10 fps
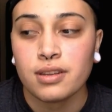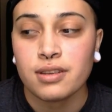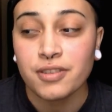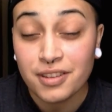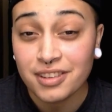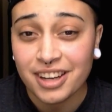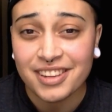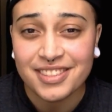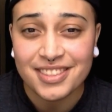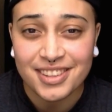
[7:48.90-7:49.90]
If anything,
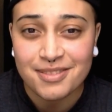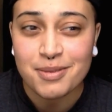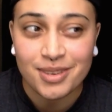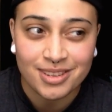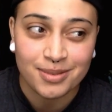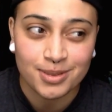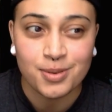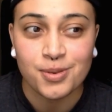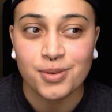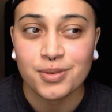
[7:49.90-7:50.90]
I thought my birth name was
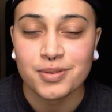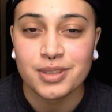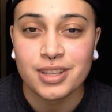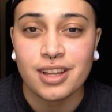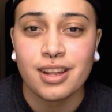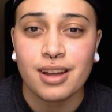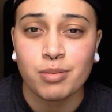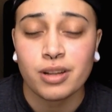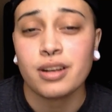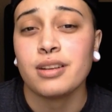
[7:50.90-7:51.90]
cool, and I
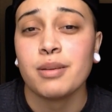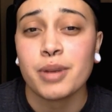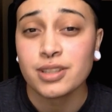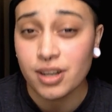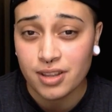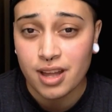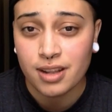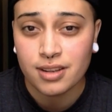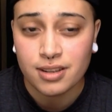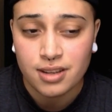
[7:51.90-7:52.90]
plan to name my daughter that
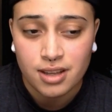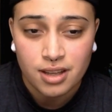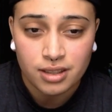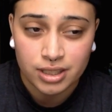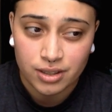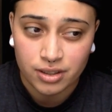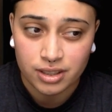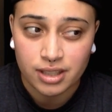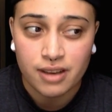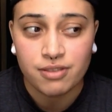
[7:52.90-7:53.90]
later on
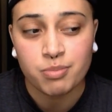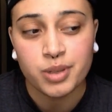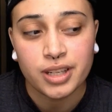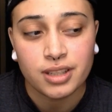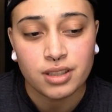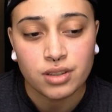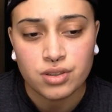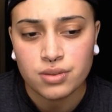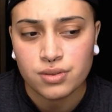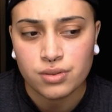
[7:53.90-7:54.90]
in life. But
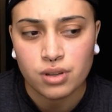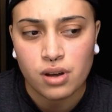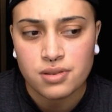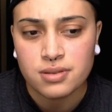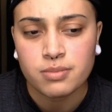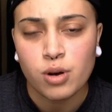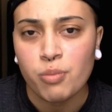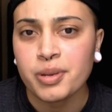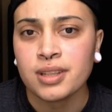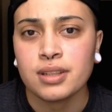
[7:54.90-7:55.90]
she was really awesome,
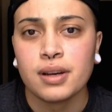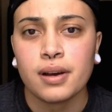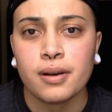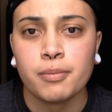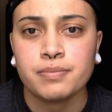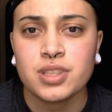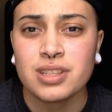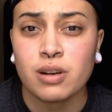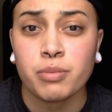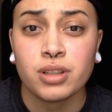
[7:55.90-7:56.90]
open. She's
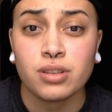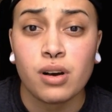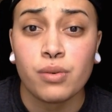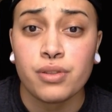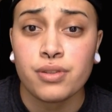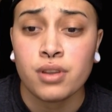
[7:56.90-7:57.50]
helped me a lot with